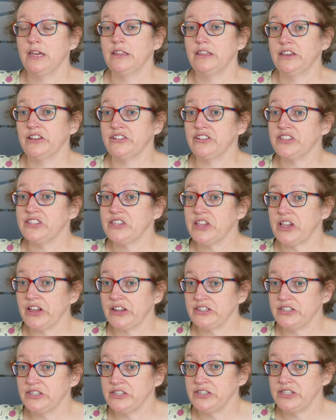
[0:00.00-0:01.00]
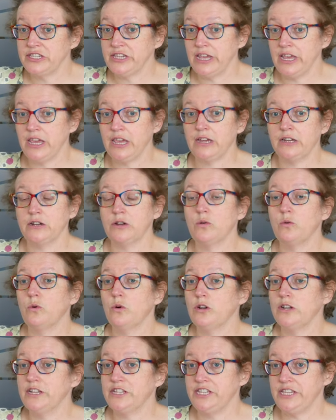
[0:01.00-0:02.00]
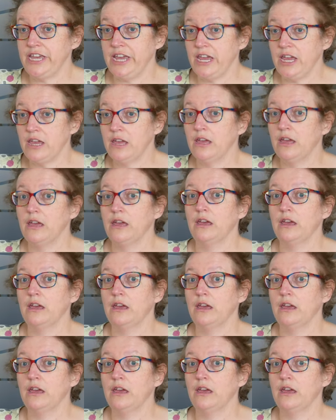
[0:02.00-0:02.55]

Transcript: the uncertainty and quality